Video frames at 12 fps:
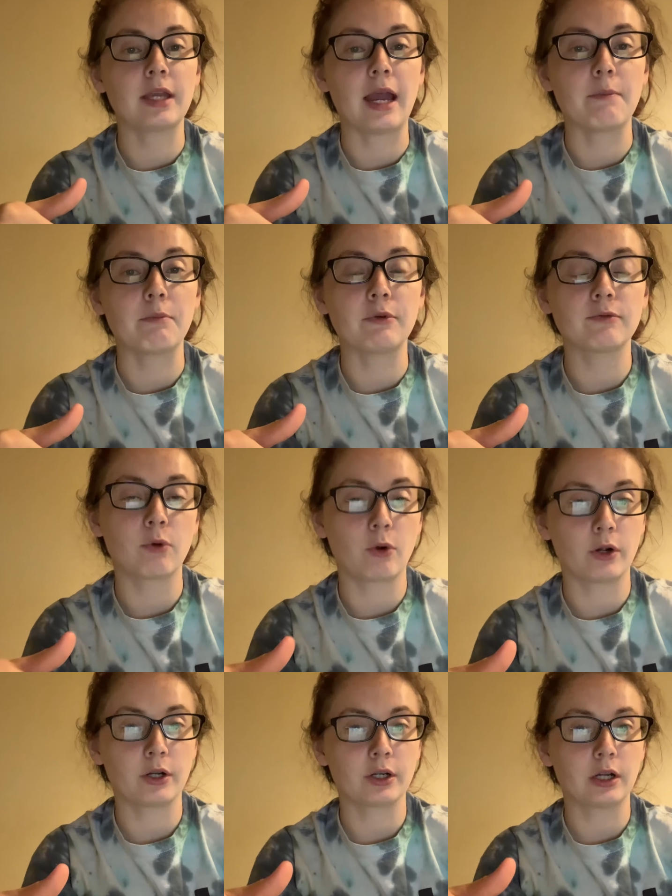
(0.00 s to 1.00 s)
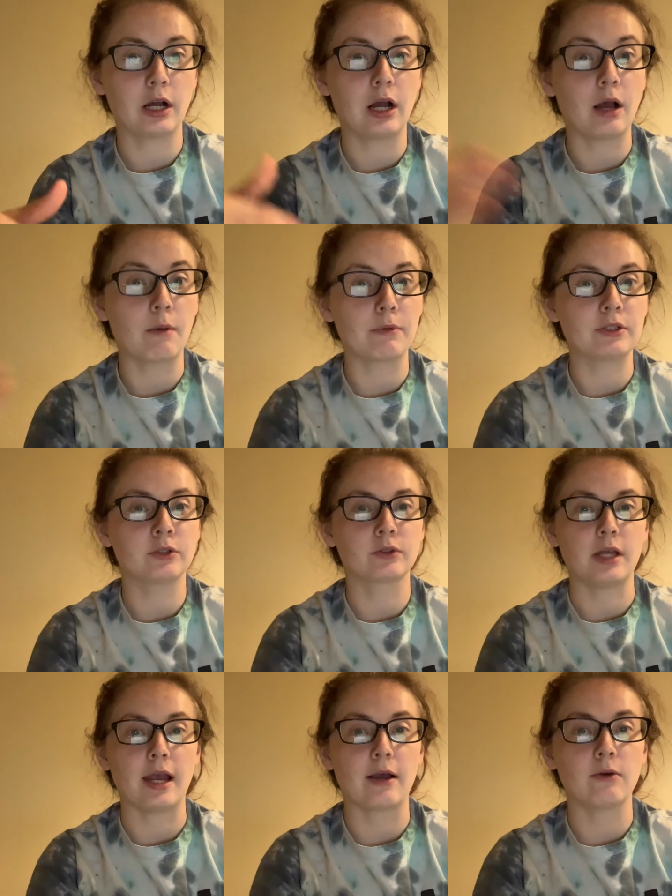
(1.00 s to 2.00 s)
gap before up until
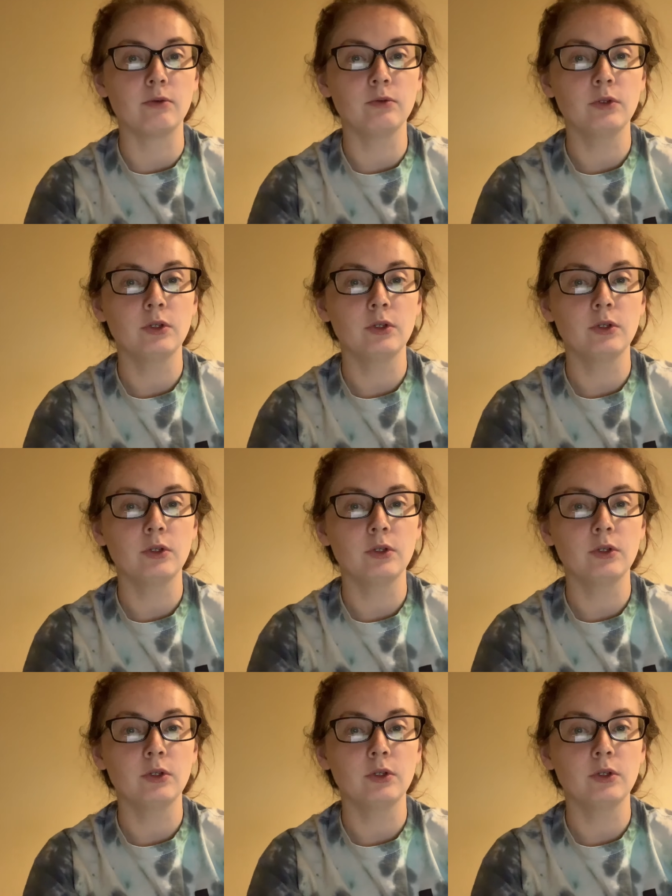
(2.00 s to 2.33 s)
now,